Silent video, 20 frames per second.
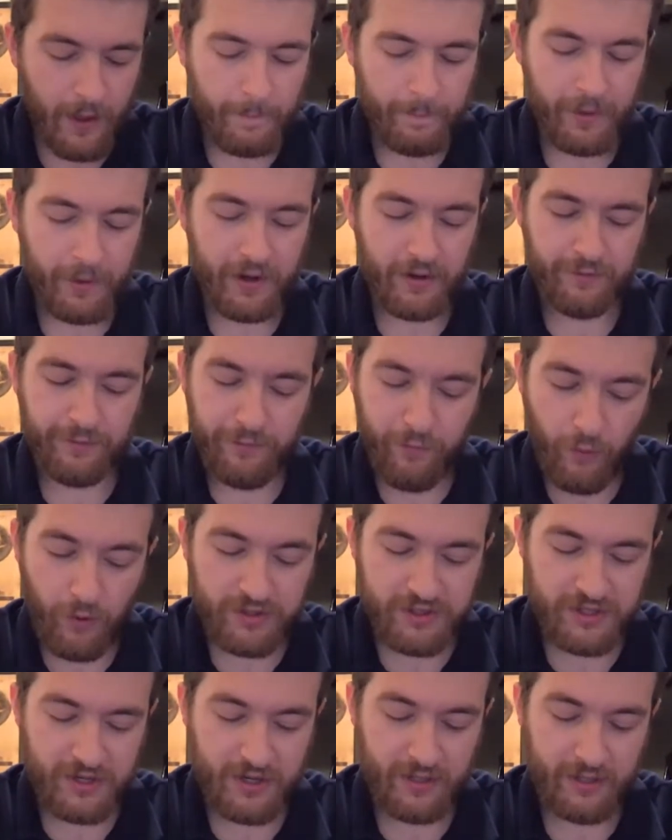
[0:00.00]
But
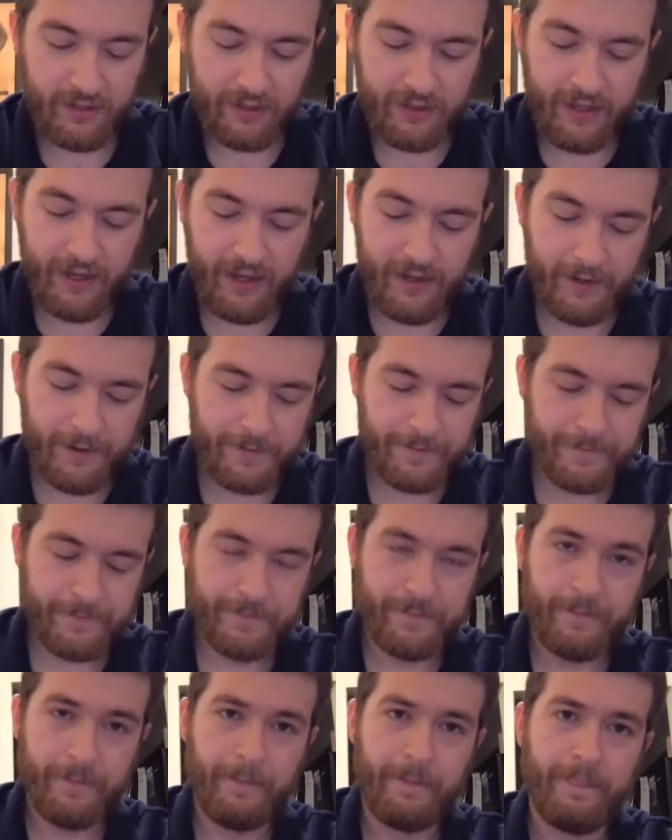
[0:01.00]
unfortunately,
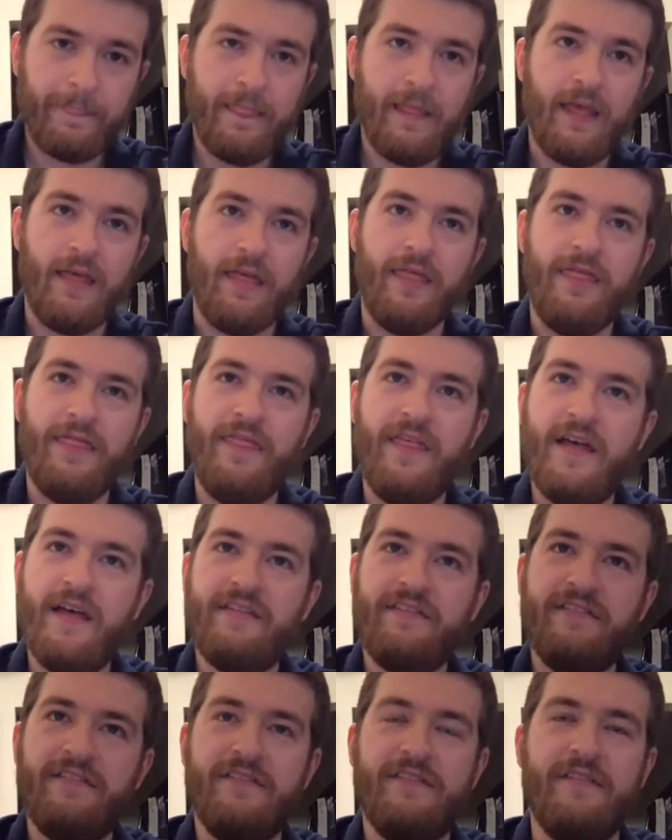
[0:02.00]

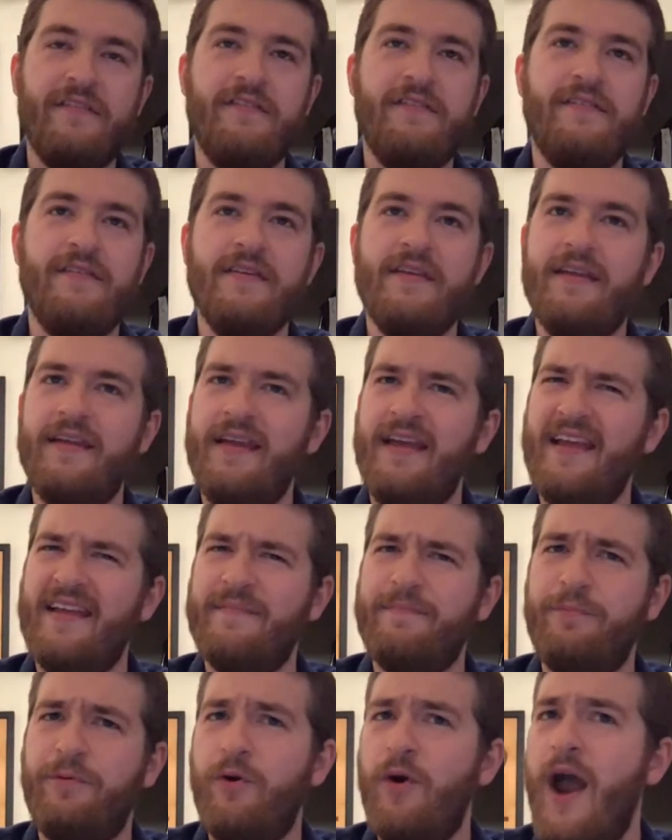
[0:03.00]
this
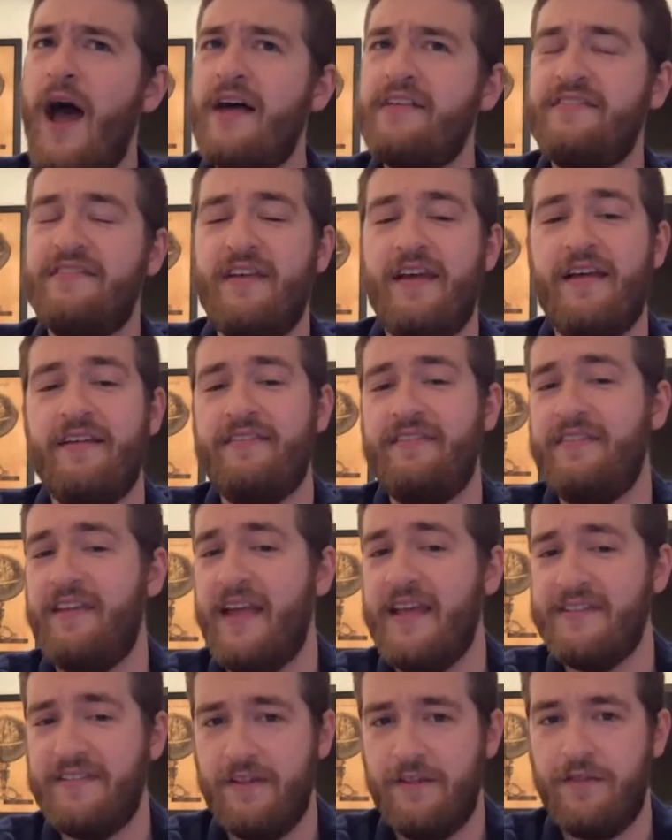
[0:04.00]
process
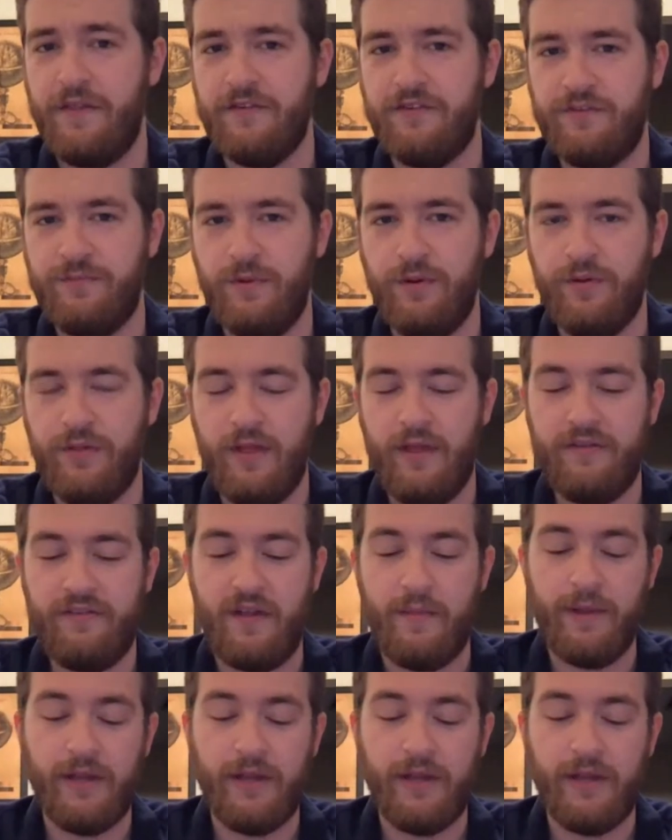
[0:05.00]
isn't the smoothest.